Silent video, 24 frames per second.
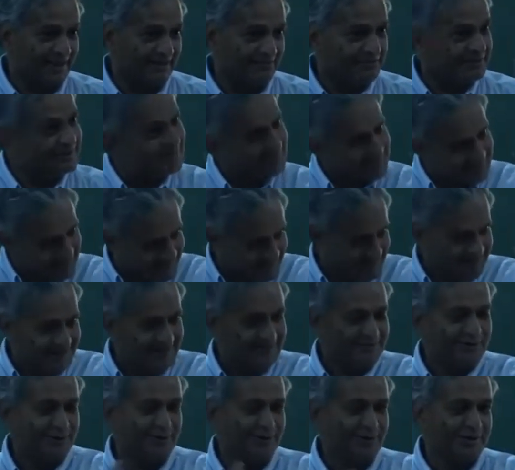So, these are
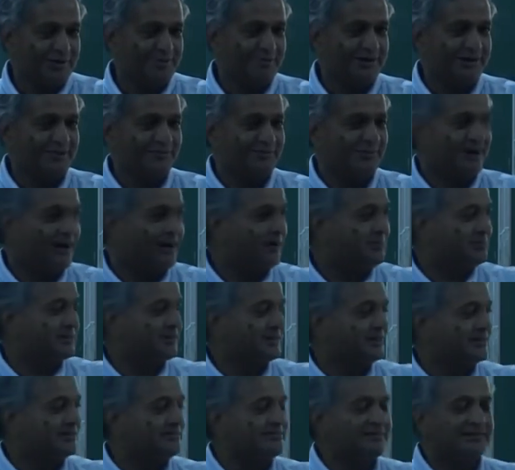problems.
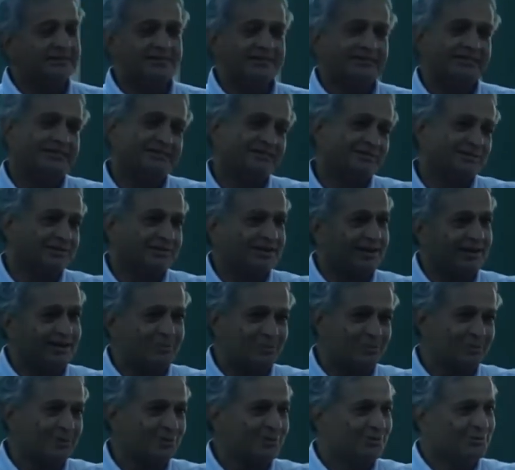That is why all these things
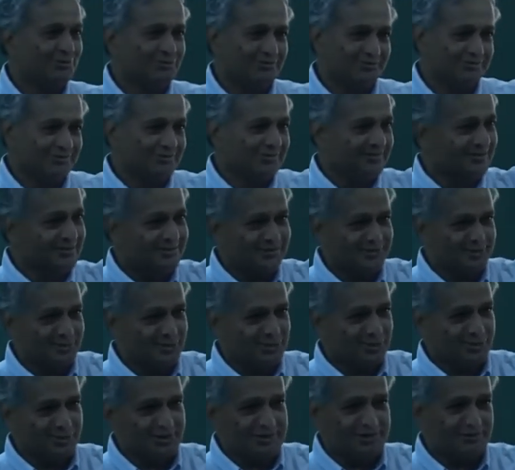they say 5000 hours
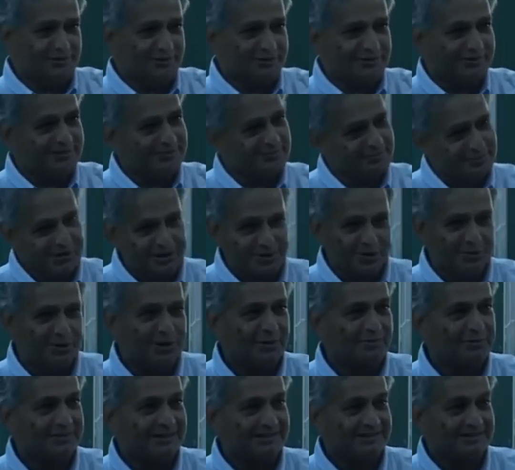
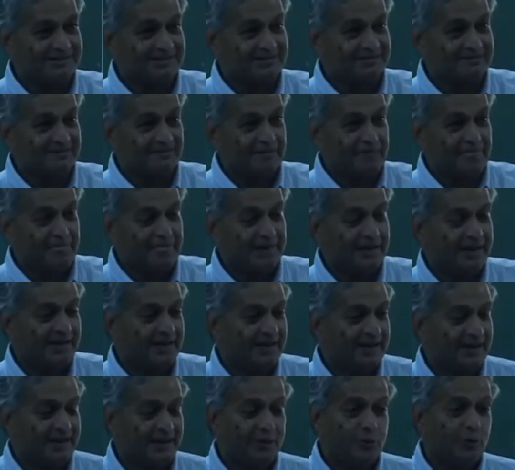See, I will not give
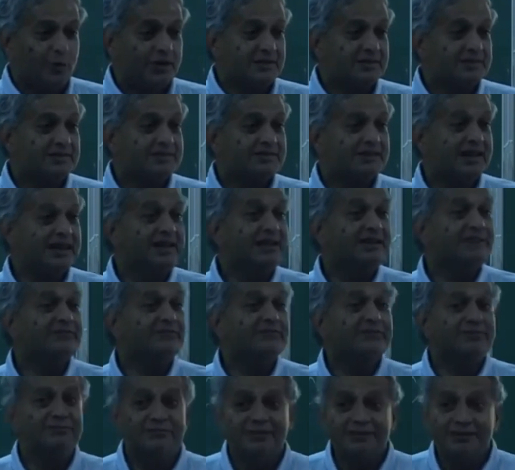you some of the things
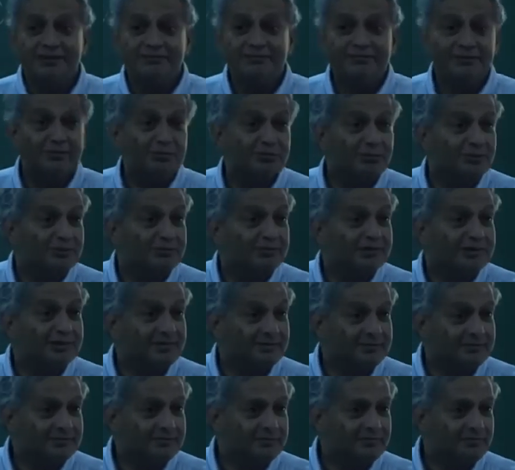which are
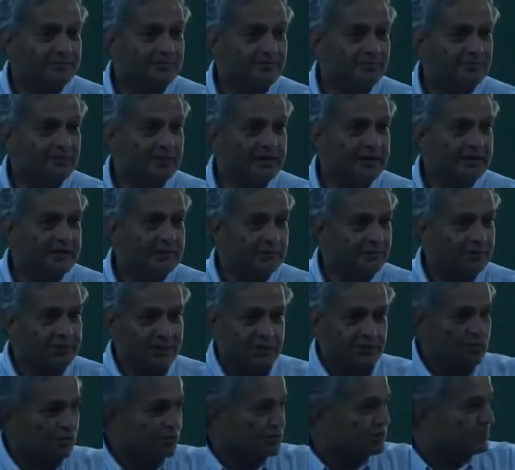actually whatever
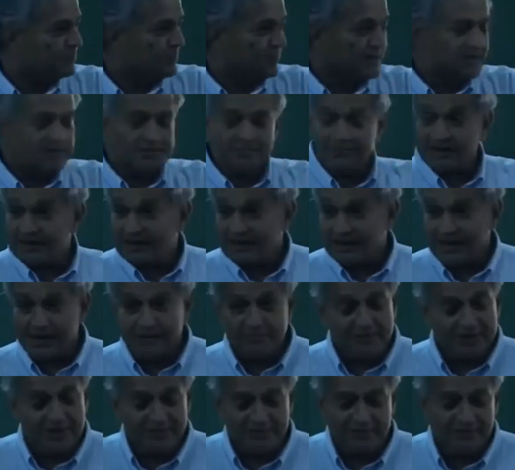little I know from the
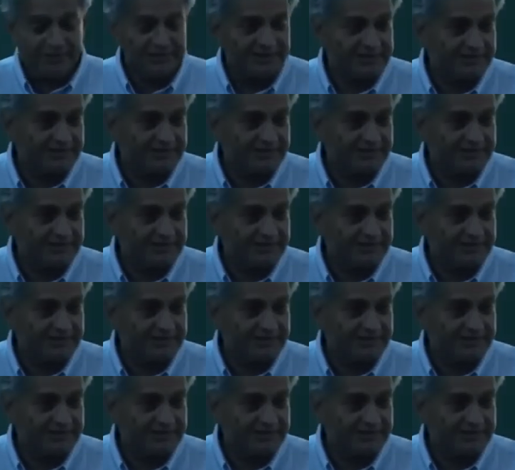industry thing.